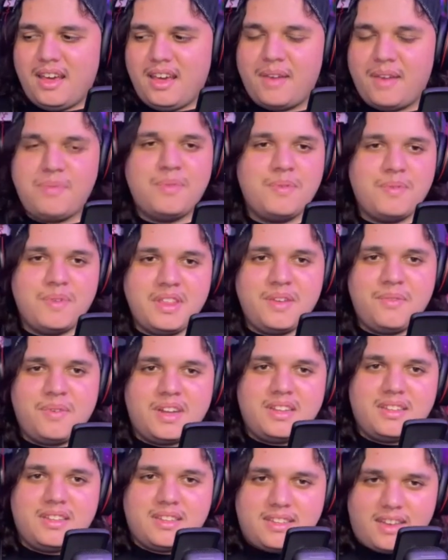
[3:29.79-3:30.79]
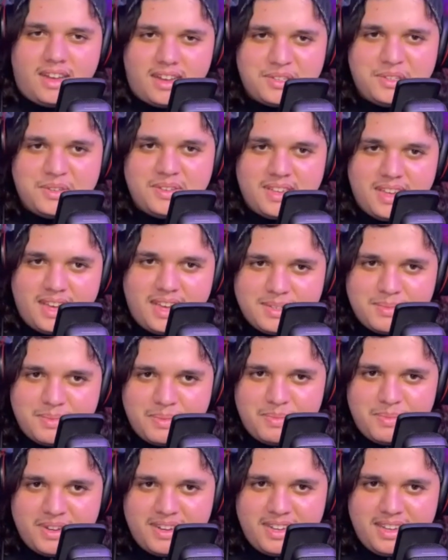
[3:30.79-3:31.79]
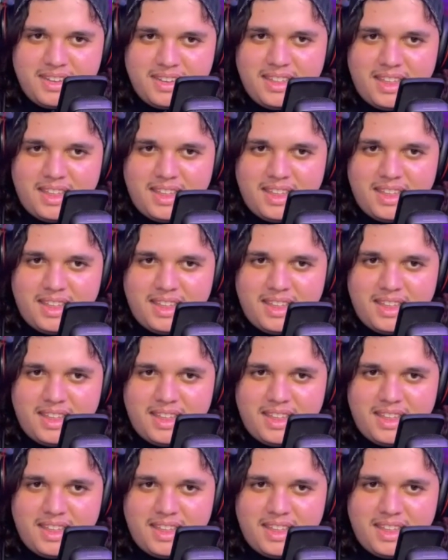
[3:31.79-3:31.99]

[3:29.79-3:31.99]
I've been really wanted to talk to a cast member.